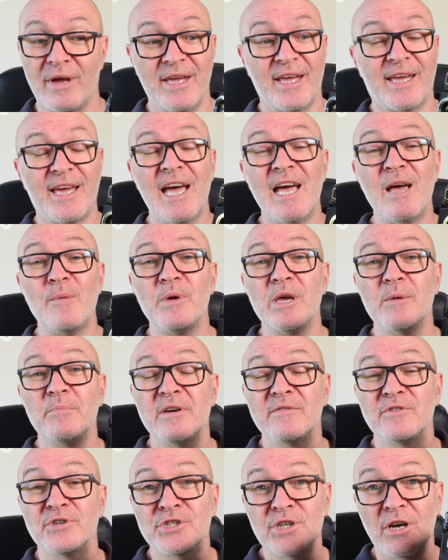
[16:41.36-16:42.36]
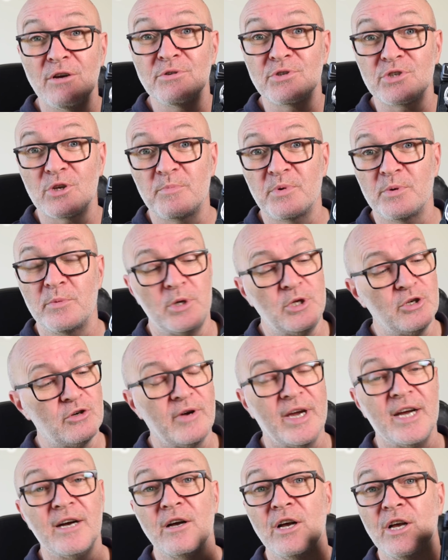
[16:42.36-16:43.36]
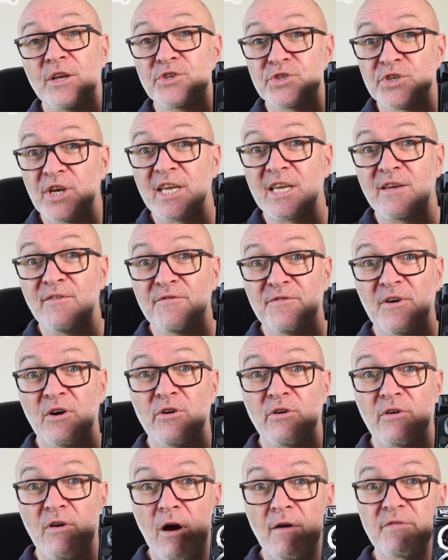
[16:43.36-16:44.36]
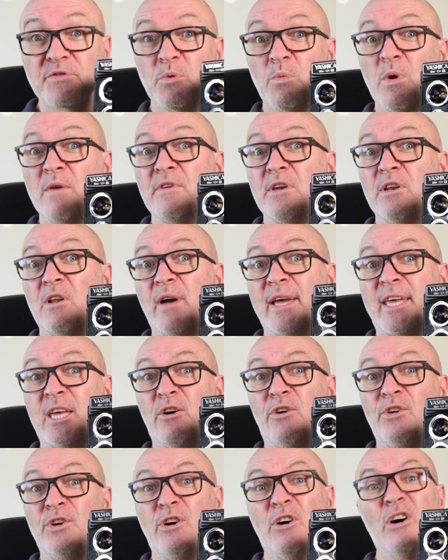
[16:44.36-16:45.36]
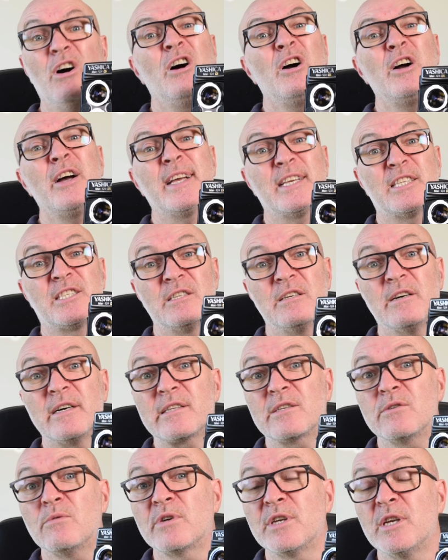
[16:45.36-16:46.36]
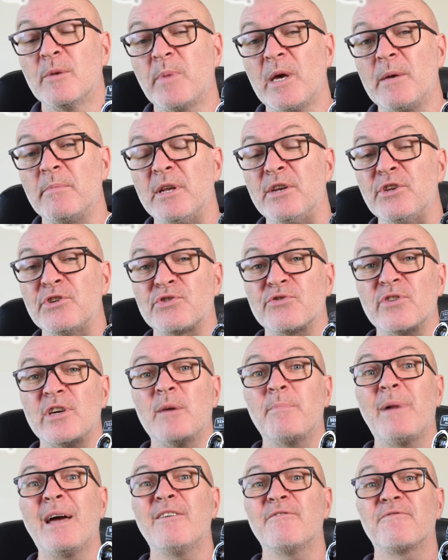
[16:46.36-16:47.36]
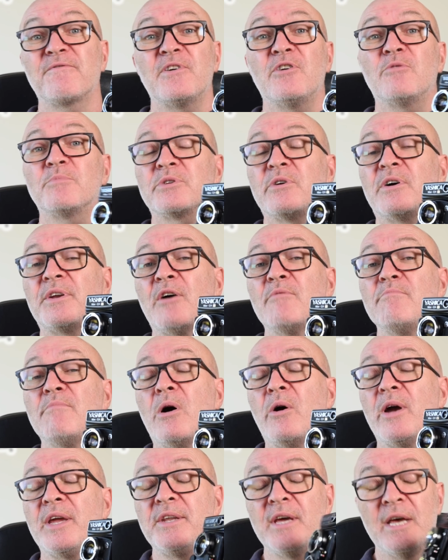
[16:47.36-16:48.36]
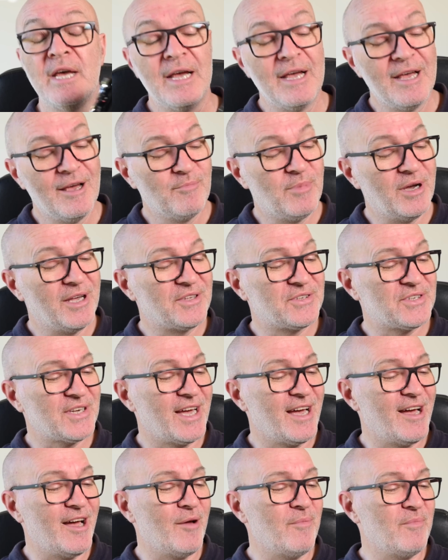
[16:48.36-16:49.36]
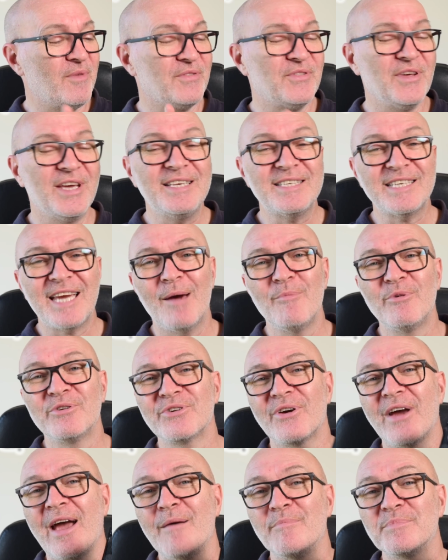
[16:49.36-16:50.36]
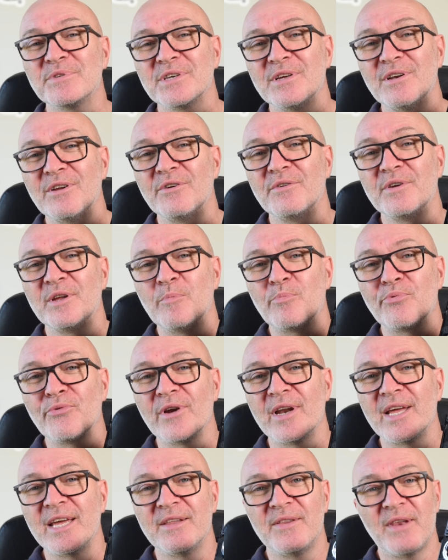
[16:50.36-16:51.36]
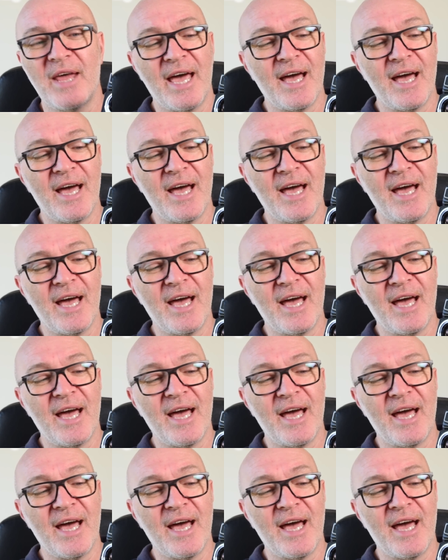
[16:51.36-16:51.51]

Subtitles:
It can be a bit of a showstopper when you're out taking photographs, whether you like it or not. I actually like talking to people in the street about film, so I don't mind. But these cameras are absolutely brilliant.